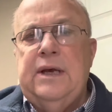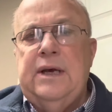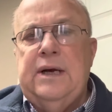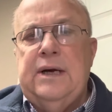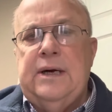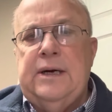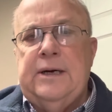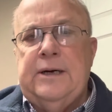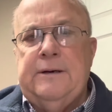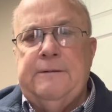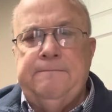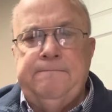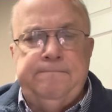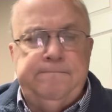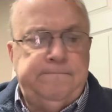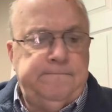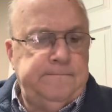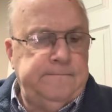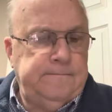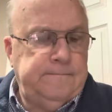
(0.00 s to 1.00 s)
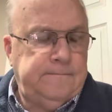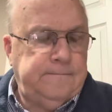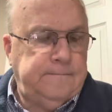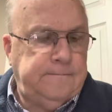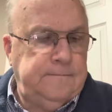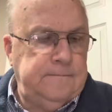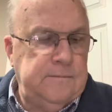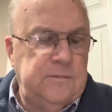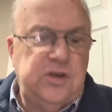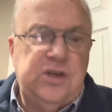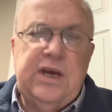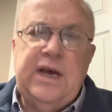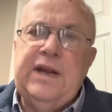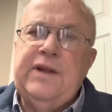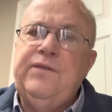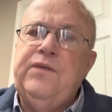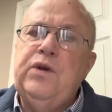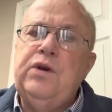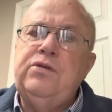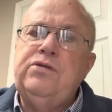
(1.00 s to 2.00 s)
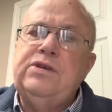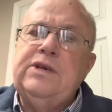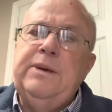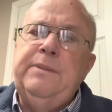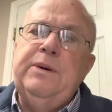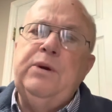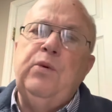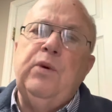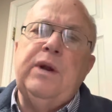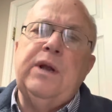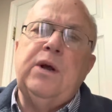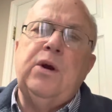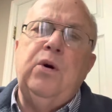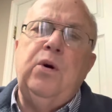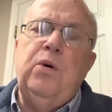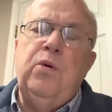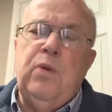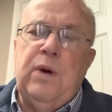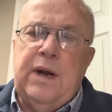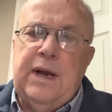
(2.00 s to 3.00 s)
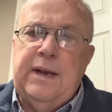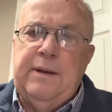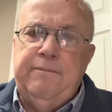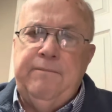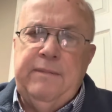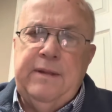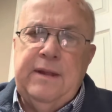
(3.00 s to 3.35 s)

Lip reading: said, if you see me when I go away,